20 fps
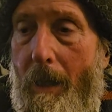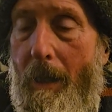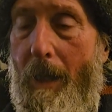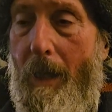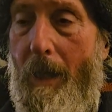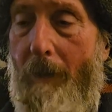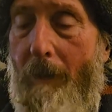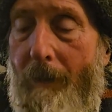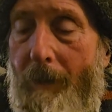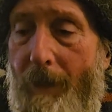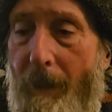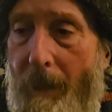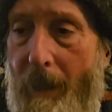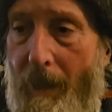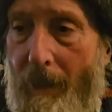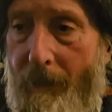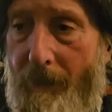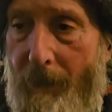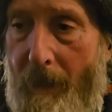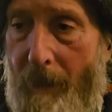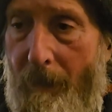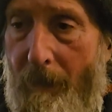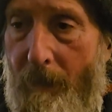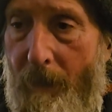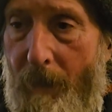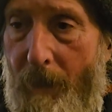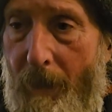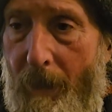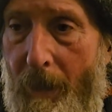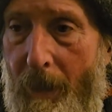I think I said
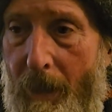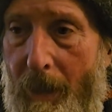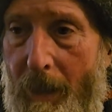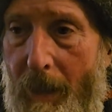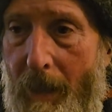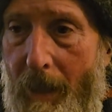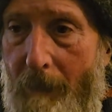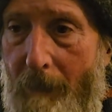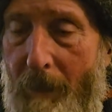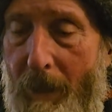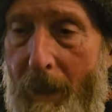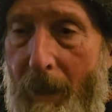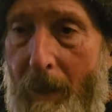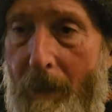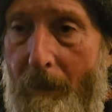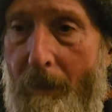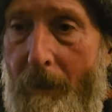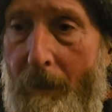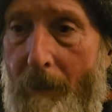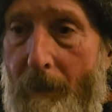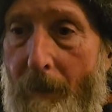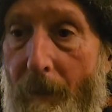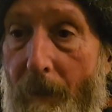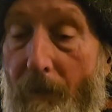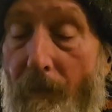where I came down on the